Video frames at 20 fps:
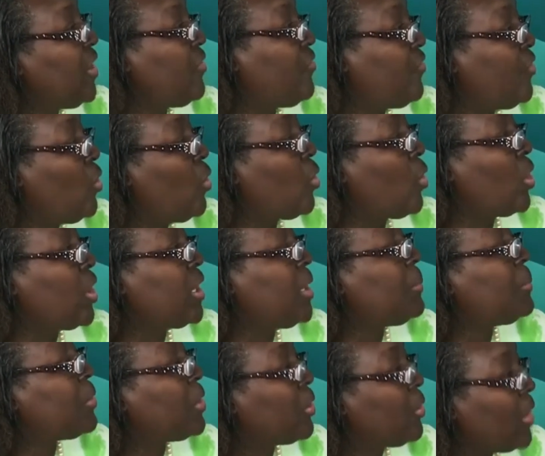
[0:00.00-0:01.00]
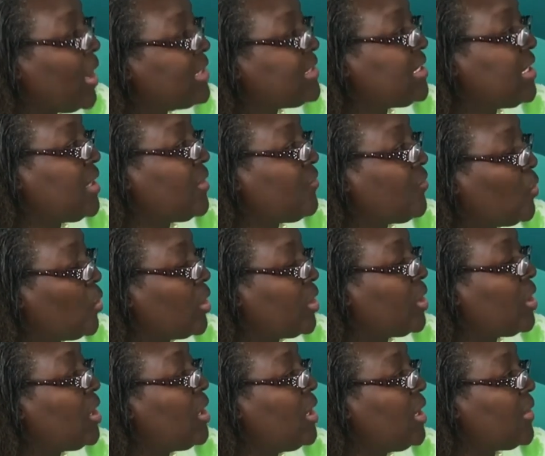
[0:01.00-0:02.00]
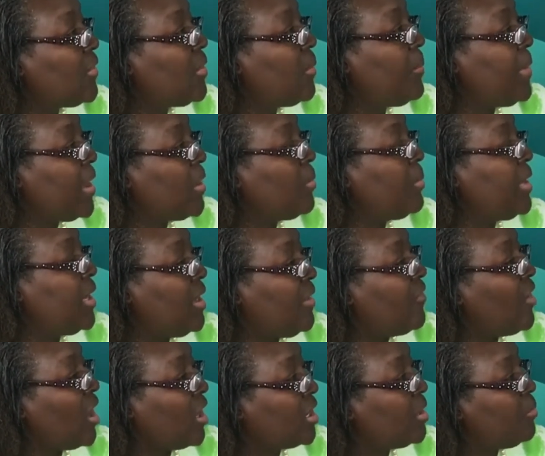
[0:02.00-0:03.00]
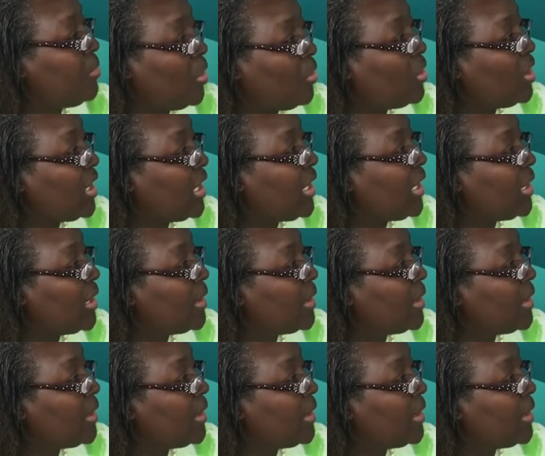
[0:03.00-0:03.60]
forward and progressing for the betterment of our community.